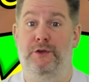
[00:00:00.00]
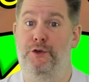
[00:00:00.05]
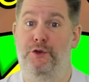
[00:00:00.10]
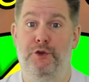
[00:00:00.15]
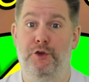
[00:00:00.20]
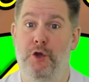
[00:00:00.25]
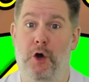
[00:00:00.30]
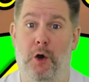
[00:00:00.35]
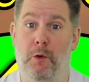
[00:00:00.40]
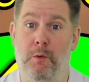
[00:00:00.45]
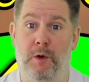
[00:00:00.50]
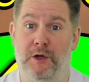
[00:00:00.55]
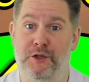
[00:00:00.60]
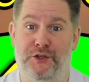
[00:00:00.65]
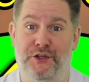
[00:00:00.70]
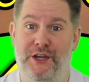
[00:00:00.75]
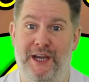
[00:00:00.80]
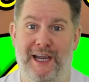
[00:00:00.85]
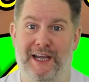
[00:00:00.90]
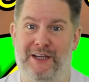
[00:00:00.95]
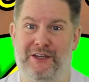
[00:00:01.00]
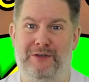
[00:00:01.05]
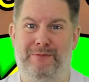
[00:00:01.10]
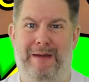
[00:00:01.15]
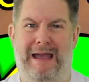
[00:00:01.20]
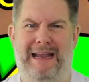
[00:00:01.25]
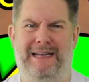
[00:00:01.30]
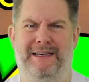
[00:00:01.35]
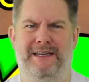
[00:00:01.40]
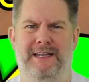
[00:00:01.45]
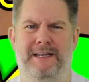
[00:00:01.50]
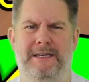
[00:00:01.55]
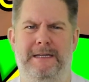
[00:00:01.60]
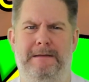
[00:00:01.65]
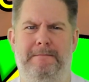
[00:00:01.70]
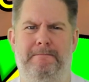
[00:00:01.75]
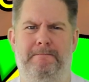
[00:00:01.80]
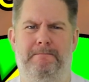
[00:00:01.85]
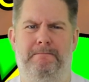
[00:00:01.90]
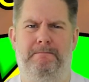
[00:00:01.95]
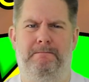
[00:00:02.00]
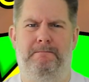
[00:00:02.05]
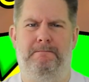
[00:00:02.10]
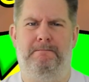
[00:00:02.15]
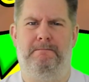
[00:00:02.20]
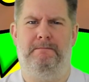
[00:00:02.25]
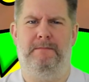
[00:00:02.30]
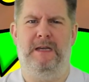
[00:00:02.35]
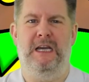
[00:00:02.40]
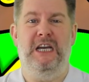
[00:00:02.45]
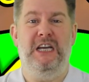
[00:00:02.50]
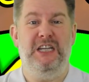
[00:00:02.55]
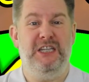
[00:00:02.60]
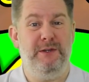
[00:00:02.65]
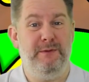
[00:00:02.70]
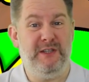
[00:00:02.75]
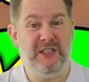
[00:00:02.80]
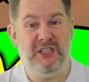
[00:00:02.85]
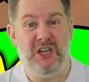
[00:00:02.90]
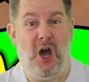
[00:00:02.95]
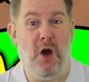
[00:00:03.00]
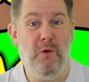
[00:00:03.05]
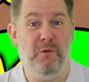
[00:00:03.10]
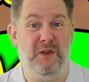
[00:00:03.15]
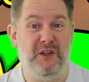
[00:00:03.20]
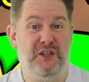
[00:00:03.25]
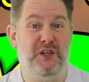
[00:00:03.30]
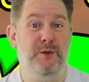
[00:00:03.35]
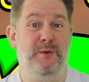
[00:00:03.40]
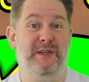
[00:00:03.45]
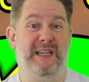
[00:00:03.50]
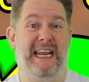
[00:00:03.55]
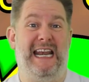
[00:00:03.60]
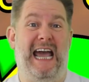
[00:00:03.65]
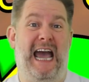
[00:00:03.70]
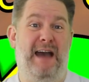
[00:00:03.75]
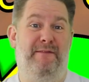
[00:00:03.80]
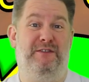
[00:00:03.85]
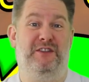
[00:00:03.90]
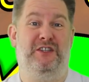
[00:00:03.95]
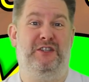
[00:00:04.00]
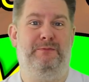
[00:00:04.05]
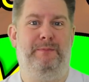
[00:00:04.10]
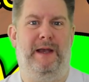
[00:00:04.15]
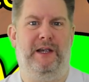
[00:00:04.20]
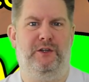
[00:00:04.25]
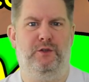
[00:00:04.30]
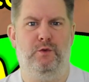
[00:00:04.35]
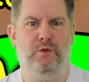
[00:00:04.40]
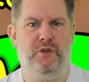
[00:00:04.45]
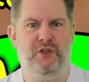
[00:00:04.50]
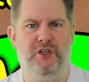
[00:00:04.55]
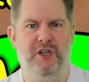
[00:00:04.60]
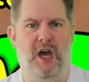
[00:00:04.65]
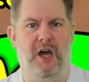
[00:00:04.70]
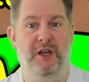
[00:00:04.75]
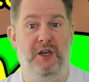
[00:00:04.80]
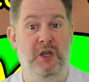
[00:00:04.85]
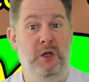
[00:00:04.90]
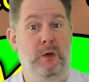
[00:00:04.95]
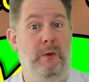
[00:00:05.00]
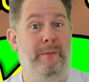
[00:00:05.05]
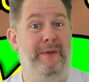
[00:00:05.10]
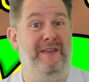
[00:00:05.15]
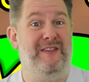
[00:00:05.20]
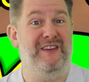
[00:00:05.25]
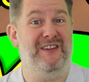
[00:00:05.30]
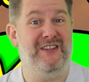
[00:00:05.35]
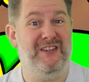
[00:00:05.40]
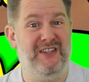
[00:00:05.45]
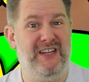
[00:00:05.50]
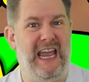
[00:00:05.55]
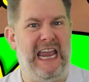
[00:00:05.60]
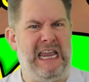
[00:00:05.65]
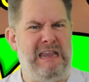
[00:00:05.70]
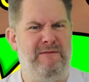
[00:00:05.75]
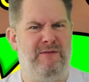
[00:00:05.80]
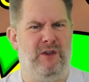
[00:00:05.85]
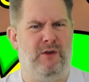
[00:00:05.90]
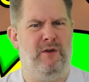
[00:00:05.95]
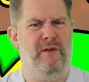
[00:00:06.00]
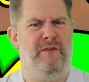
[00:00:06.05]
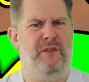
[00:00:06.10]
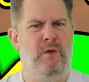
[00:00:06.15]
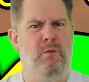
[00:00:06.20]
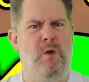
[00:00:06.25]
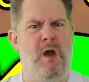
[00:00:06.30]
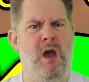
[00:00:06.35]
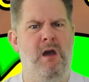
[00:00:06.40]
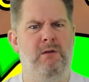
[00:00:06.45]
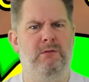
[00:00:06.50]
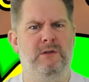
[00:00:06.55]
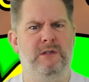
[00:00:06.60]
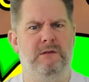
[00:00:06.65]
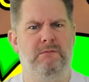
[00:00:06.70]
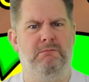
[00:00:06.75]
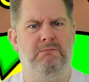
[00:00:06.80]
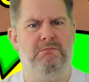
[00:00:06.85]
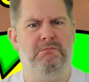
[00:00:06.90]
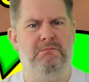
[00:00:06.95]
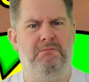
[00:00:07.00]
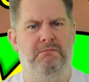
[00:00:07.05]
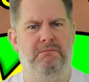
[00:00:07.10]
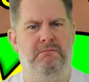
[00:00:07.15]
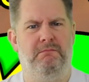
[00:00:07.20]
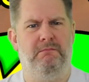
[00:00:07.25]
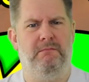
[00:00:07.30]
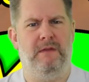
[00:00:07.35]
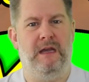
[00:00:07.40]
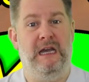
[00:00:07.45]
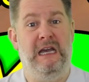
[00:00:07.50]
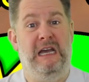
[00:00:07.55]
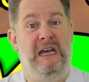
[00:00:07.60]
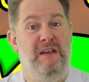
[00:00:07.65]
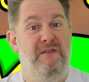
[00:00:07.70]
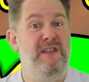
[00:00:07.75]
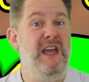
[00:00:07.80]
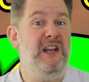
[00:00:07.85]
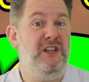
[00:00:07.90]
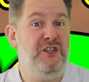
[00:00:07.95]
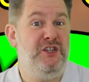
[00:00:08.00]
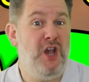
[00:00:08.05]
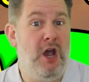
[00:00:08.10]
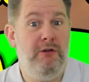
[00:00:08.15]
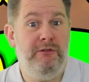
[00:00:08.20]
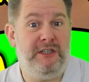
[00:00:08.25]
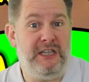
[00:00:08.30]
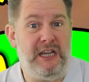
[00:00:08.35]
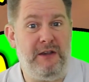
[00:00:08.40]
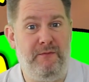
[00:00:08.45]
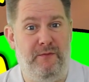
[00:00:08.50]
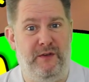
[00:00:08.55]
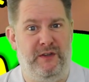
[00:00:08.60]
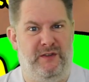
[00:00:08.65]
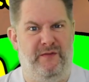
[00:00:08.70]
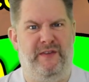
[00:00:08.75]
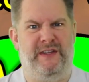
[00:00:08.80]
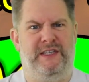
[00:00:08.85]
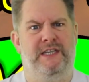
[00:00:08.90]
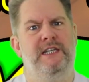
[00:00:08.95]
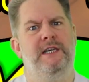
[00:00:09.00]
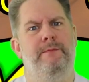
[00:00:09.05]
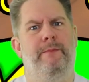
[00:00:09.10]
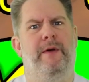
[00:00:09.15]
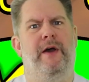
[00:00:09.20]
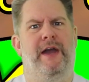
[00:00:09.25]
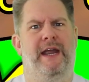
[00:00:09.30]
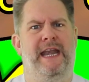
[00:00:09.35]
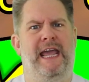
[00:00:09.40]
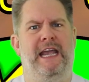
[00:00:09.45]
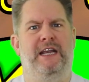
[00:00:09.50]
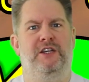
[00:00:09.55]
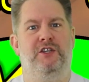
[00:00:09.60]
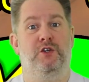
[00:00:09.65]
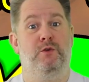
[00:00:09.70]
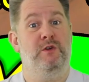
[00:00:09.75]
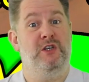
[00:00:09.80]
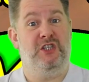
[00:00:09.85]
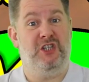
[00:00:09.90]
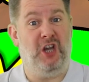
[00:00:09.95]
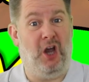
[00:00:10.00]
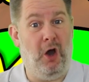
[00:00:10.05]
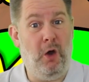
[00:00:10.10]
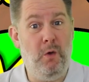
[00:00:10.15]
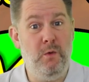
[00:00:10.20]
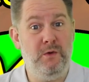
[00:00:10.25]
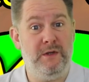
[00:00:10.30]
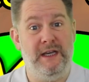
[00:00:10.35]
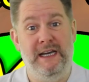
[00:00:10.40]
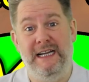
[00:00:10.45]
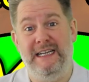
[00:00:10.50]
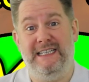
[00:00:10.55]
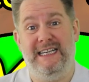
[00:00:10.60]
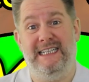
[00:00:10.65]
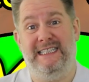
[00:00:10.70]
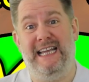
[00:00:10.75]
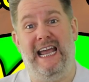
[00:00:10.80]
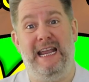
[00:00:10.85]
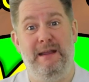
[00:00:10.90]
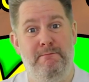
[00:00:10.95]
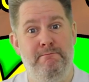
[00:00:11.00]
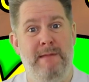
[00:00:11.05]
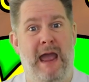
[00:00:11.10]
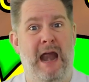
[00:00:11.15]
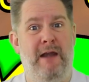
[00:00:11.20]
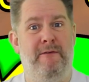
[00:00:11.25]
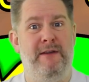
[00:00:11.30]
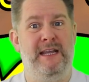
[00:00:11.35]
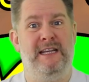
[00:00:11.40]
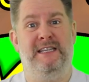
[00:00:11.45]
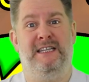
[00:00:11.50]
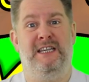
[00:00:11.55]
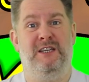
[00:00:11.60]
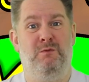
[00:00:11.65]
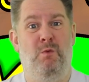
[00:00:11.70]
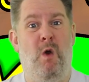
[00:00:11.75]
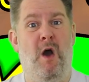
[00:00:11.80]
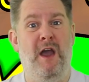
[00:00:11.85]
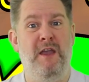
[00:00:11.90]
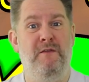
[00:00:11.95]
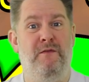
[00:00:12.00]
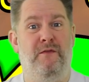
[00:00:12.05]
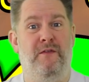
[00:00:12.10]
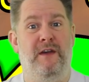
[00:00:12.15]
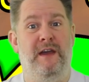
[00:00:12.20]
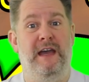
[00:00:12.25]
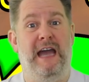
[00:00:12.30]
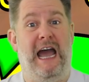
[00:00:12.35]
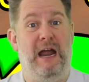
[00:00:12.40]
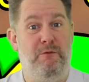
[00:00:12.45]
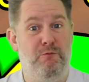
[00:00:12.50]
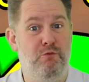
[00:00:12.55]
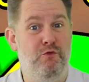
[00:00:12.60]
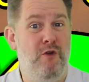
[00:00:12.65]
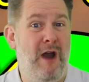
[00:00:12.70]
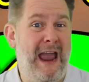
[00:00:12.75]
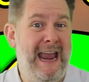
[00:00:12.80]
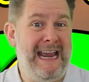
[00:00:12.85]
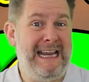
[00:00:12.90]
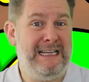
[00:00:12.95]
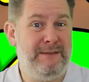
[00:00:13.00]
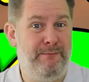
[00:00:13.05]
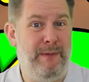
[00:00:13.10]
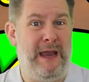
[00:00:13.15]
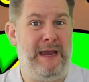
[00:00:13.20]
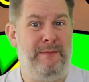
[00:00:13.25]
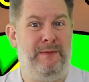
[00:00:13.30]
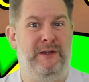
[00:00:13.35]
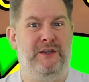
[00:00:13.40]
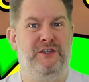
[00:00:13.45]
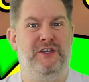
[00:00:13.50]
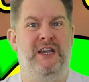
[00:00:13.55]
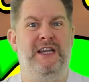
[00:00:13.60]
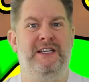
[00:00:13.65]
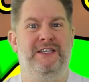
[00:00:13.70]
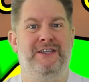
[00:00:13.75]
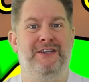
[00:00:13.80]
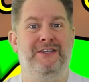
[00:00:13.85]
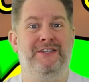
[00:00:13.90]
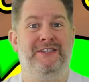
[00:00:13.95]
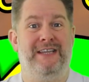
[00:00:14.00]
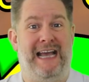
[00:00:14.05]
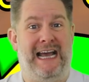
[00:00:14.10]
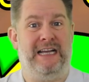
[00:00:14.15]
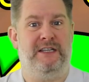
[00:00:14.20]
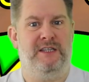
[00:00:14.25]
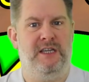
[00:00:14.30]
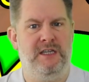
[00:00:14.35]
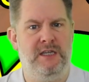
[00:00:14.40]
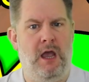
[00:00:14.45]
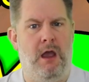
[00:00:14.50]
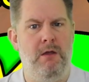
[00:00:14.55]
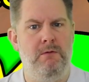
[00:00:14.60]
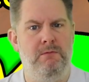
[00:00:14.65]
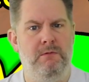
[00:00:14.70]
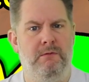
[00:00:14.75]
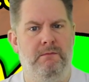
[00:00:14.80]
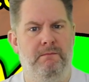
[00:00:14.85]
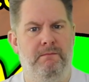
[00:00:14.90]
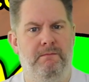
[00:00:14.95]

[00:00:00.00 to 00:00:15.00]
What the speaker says: Not what she expected. She was told that she was going to have a special son who would be the saviour of the world. Then Joseph was visited by an angel and told to take Mary as his wife and raise baby Jesus as his own.